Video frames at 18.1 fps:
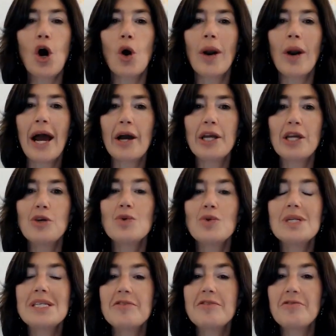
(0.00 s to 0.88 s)
or how you
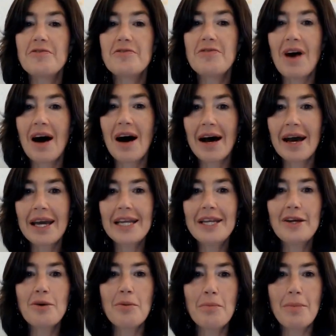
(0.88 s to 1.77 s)
divide
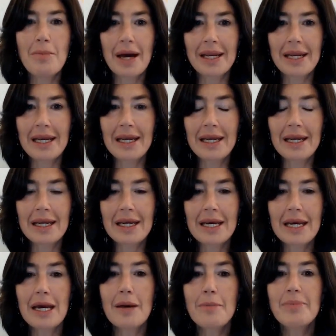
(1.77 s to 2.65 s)
your money
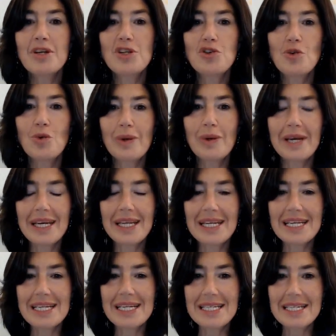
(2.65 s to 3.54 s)

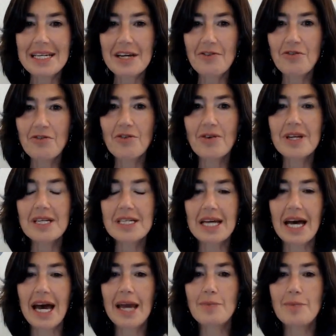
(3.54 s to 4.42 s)
between different
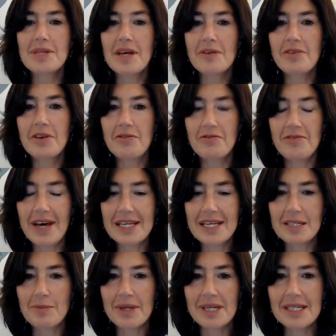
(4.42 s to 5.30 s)
types of
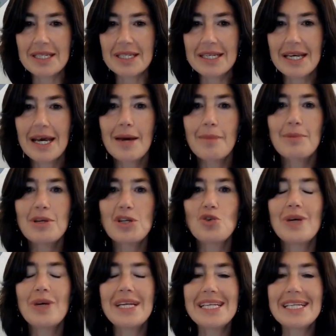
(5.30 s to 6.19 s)
investments,
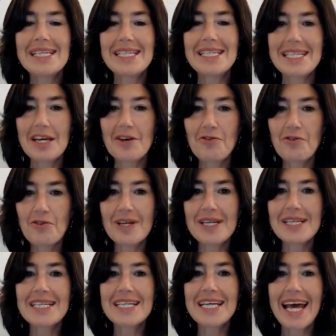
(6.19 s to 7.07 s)
between
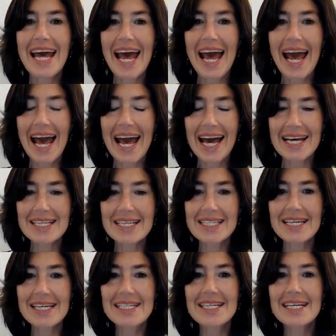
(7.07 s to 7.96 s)
different
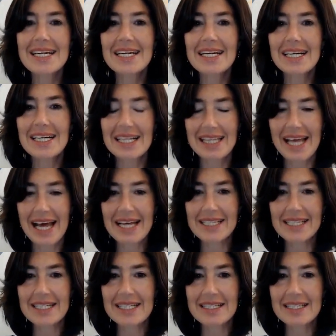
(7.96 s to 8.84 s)
asset
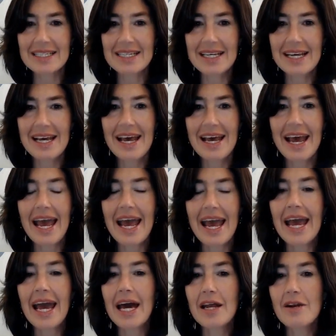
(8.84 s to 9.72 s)
classes.
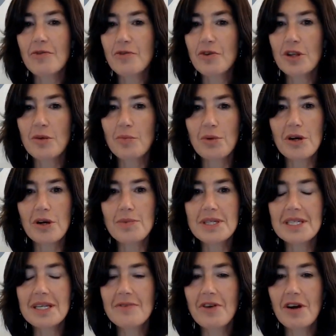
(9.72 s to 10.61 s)
And for the
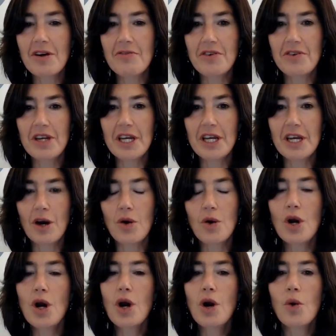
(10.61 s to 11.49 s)
purpose of our
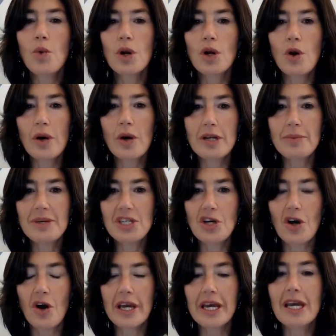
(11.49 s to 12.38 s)
video, we're going to be
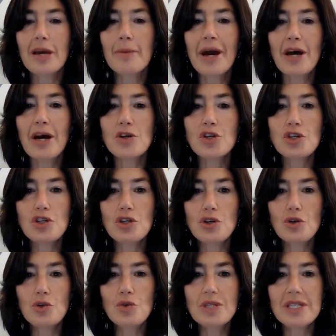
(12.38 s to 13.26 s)
talking about
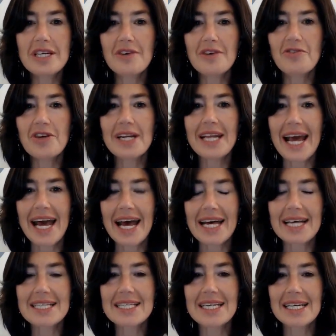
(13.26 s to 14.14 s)
2 different
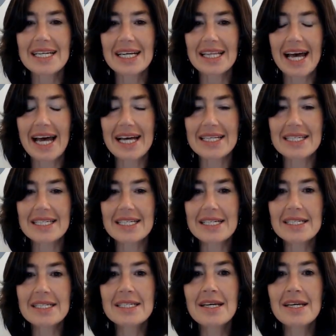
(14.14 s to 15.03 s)
asset
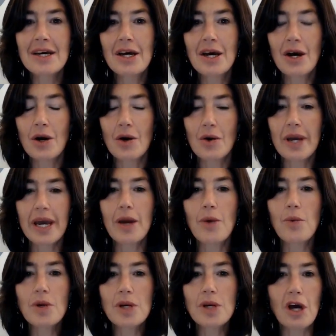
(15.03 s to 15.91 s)
classes.
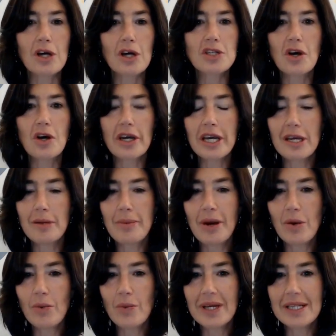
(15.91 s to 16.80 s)
Okay, we're not talking
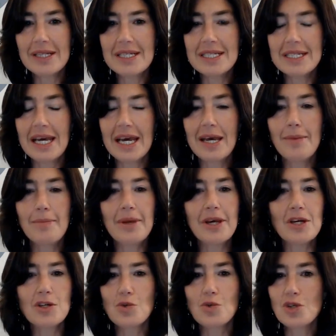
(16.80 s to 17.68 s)
about real estate
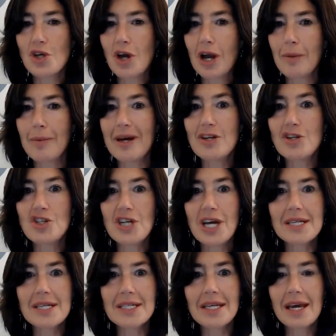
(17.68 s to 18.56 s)
because we're talking about
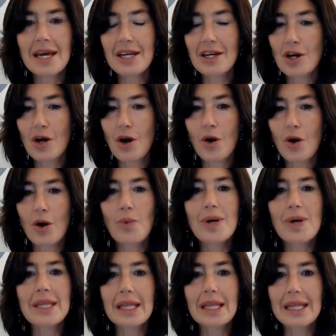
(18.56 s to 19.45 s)
just getting going
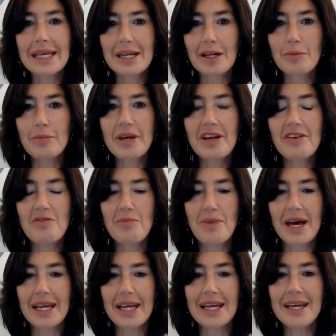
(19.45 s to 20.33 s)
with a little bit of
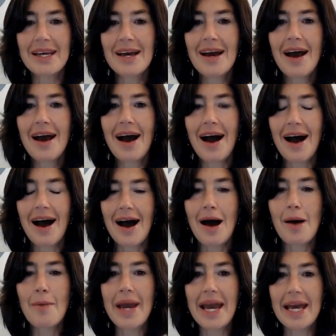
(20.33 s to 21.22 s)
money.
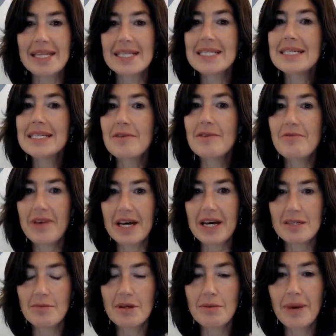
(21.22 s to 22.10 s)
And this is
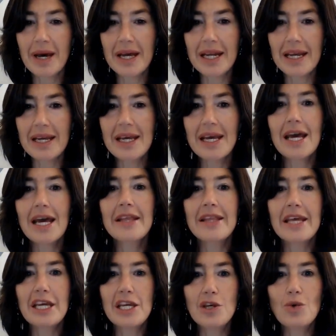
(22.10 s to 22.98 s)
investment money
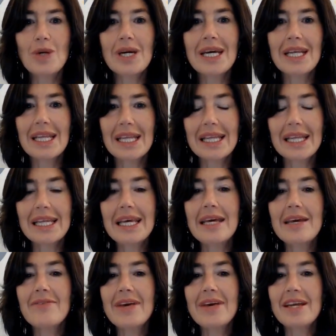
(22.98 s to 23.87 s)
that you can
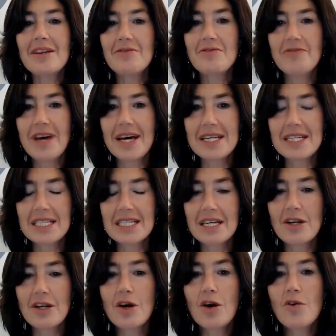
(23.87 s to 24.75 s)
leave
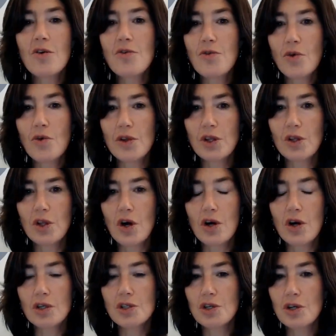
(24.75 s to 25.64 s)
invested for the
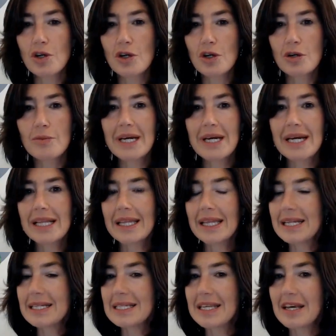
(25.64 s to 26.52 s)
long term,
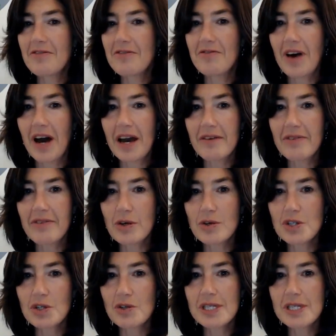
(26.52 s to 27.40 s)
let's say 5
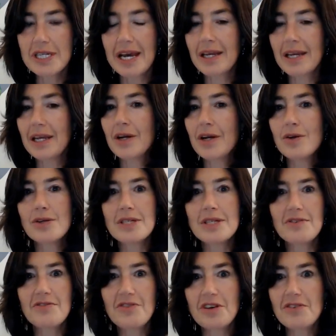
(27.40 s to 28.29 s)
years or 10
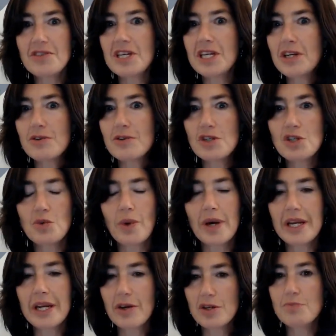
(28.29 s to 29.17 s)
years, 15 years,
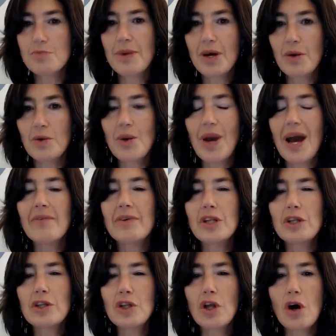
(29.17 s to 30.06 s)
20 years, but you have a
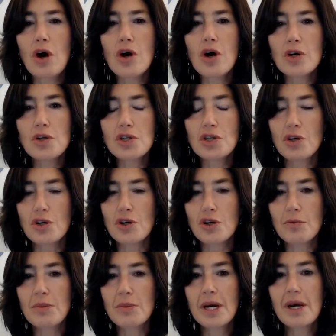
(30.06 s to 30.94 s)

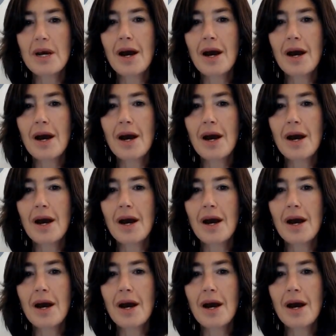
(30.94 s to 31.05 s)
long-term